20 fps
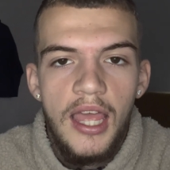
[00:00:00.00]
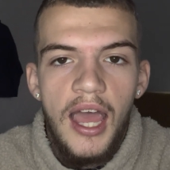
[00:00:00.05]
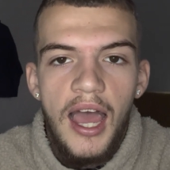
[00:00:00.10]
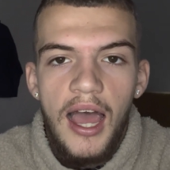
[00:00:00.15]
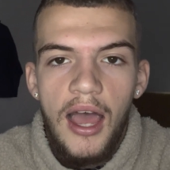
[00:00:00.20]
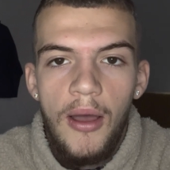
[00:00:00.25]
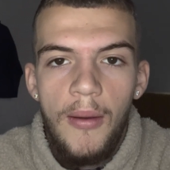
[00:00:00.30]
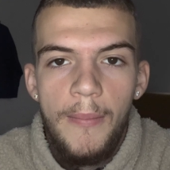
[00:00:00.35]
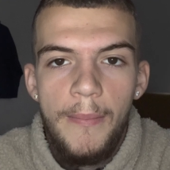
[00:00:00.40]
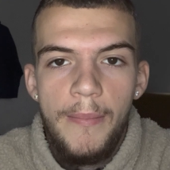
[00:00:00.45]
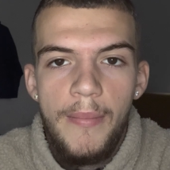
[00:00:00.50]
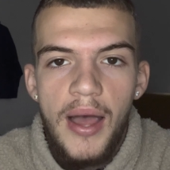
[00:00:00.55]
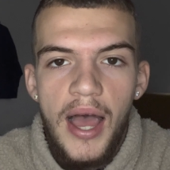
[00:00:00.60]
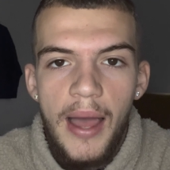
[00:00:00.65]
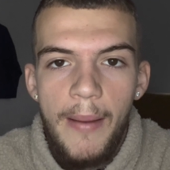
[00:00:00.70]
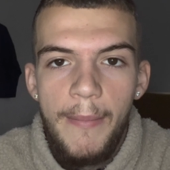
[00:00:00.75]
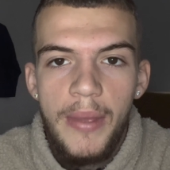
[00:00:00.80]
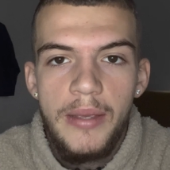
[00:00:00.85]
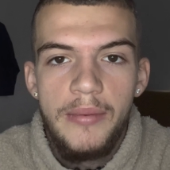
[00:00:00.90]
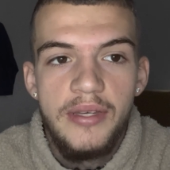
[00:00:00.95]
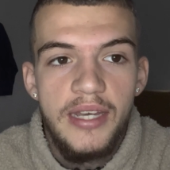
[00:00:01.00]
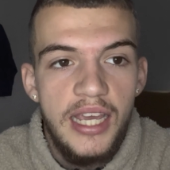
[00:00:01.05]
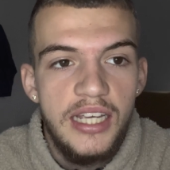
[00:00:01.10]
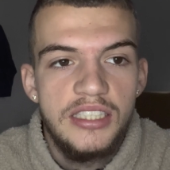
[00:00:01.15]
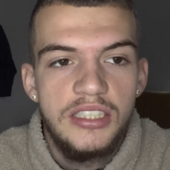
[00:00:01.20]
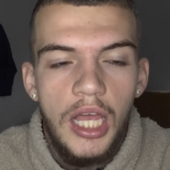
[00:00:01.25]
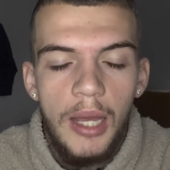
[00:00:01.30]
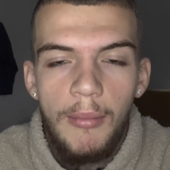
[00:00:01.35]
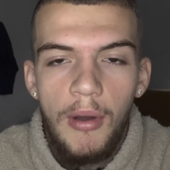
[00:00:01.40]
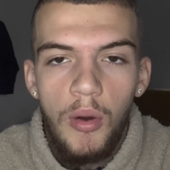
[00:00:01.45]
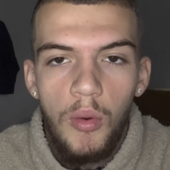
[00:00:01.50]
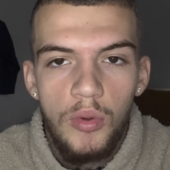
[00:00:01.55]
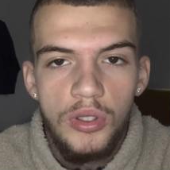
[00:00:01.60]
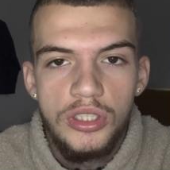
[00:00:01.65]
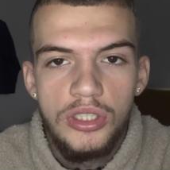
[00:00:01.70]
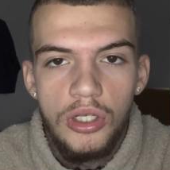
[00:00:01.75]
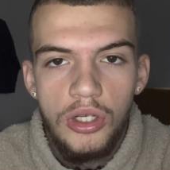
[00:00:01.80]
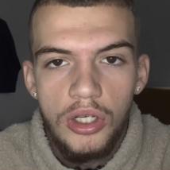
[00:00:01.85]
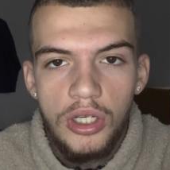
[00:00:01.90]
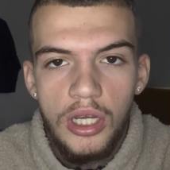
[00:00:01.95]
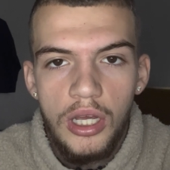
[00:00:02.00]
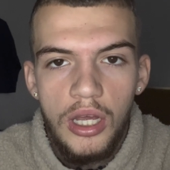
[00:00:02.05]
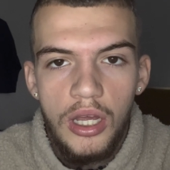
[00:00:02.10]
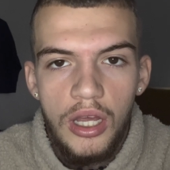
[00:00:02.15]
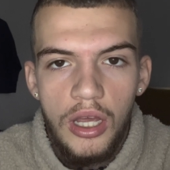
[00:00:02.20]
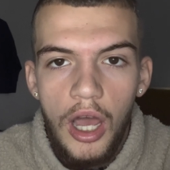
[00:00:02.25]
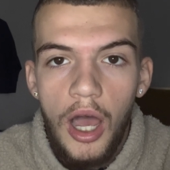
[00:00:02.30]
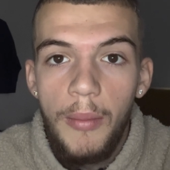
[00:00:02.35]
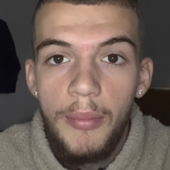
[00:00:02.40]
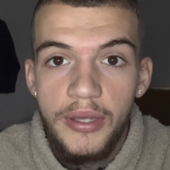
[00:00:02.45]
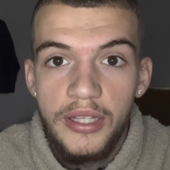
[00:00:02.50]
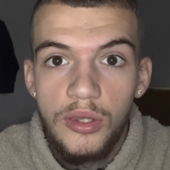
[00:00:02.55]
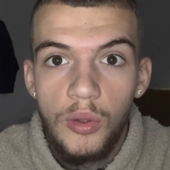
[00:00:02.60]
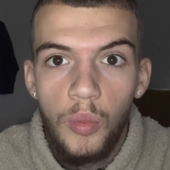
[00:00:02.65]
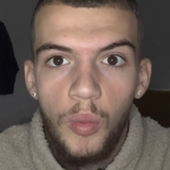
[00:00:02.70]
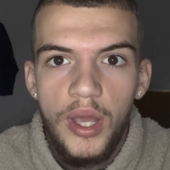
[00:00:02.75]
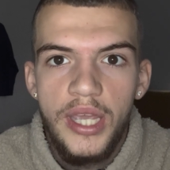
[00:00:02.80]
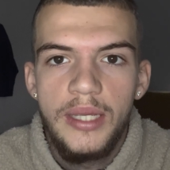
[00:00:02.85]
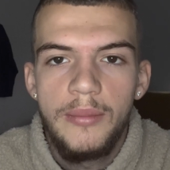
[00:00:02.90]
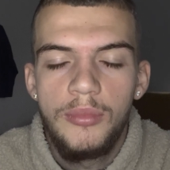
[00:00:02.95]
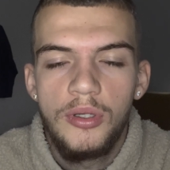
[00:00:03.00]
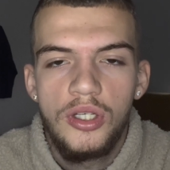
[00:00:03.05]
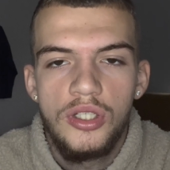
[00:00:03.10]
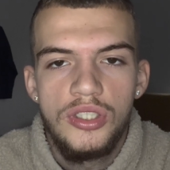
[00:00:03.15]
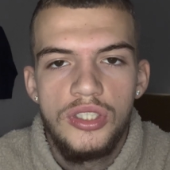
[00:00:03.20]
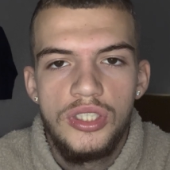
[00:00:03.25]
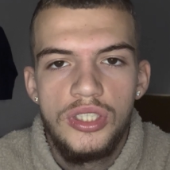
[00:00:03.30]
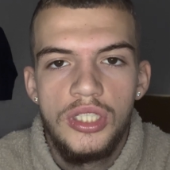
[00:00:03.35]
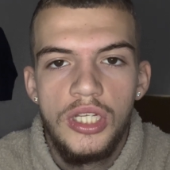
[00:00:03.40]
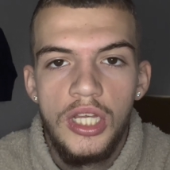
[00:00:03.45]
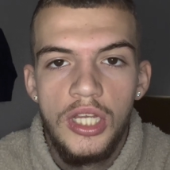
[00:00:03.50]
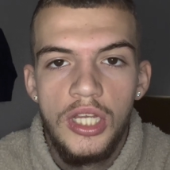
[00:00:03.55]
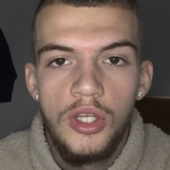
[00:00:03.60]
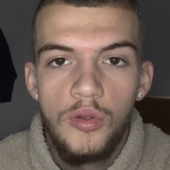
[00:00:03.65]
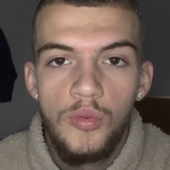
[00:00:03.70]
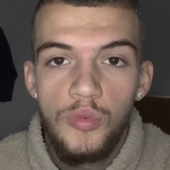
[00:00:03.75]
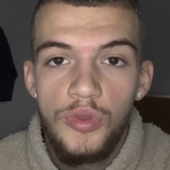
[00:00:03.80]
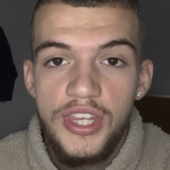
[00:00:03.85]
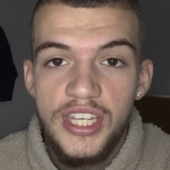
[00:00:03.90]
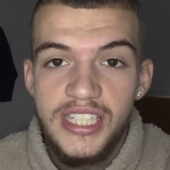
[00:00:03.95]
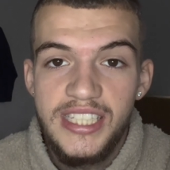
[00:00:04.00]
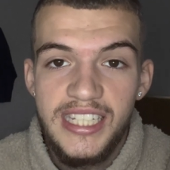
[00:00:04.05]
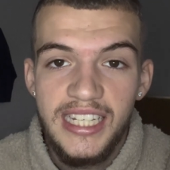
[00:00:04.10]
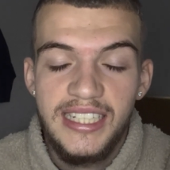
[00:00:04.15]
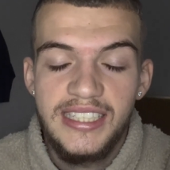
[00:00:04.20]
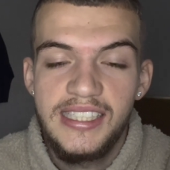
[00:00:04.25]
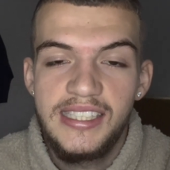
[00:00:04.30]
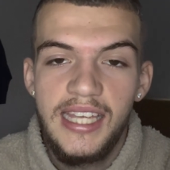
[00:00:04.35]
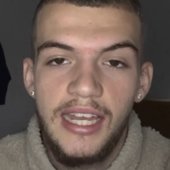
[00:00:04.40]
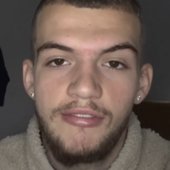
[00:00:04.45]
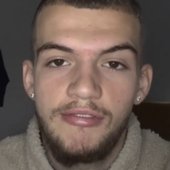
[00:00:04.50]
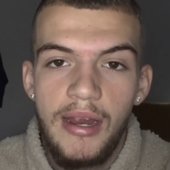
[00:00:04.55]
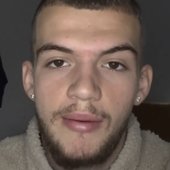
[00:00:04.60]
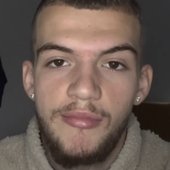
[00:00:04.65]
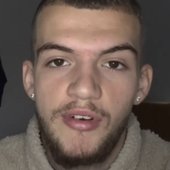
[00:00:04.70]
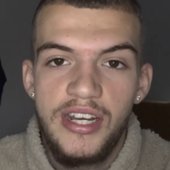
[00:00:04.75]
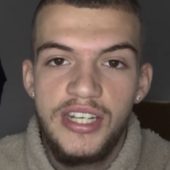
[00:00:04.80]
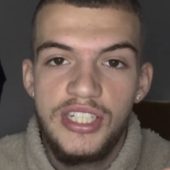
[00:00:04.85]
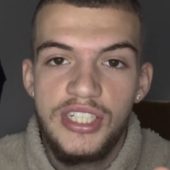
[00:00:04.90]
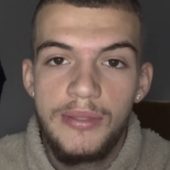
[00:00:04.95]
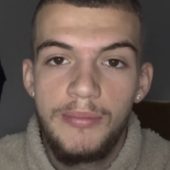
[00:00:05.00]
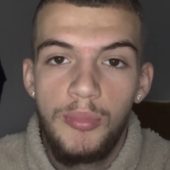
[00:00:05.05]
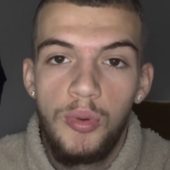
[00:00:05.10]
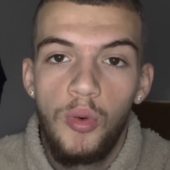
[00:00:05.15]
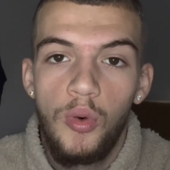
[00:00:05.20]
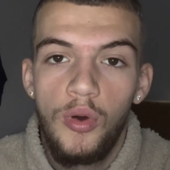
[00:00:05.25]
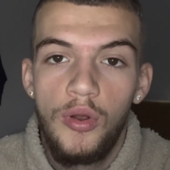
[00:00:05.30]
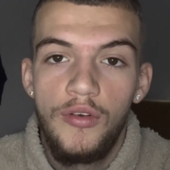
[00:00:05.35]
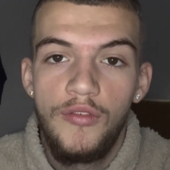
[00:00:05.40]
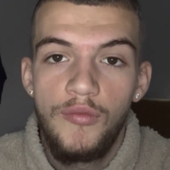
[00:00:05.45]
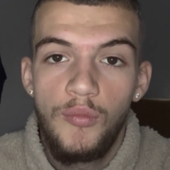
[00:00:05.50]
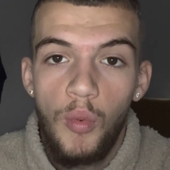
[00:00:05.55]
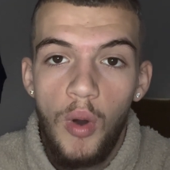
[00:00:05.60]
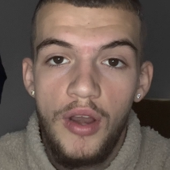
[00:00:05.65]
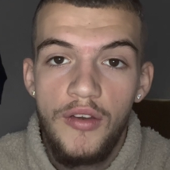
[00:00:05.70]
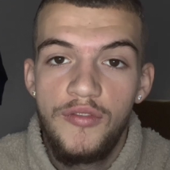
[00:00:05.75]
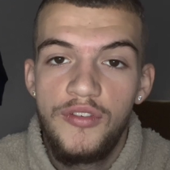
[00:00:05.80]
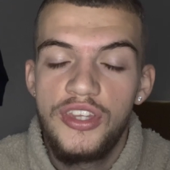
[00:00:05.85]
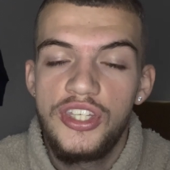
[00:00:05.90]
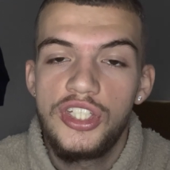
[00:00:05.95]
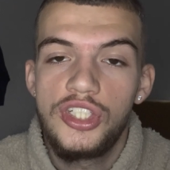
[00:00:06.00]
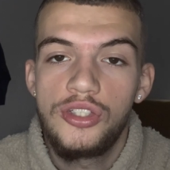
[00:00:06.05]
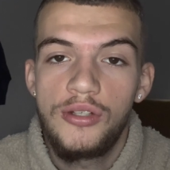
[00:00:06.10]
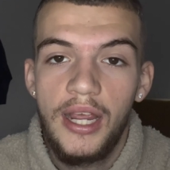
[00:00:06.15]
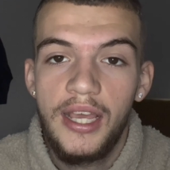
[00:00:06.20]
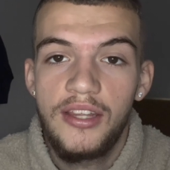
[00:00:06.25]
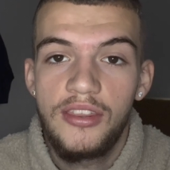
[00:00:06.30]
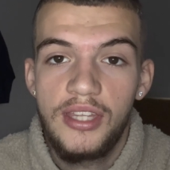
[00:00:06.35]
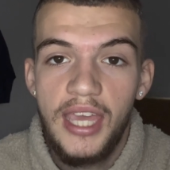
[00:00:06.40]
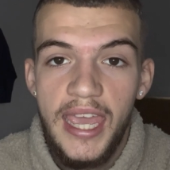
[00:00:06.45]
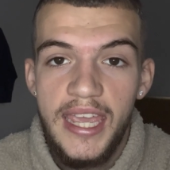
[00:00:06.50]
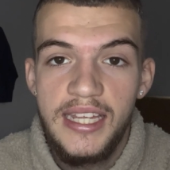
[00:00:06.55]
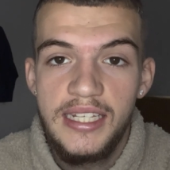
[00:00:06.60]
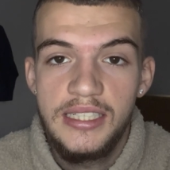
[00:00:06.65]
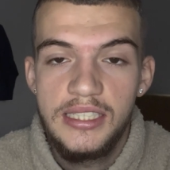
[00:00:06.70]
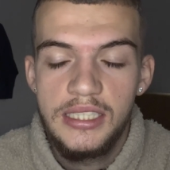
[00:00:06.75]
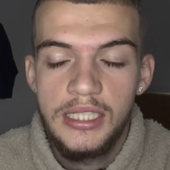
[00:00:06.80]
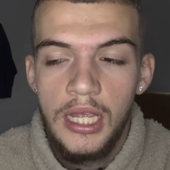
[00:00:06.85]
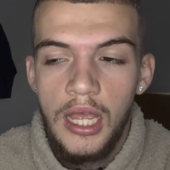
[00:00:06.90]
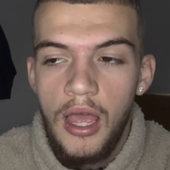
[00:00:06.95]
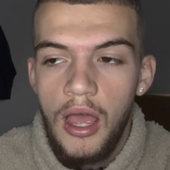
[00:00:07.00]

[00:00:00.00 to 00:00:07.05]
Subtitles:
and maybe next time I'll want to look at upping the weight, because this 6 to 10 rep range is important, one for the strength gains,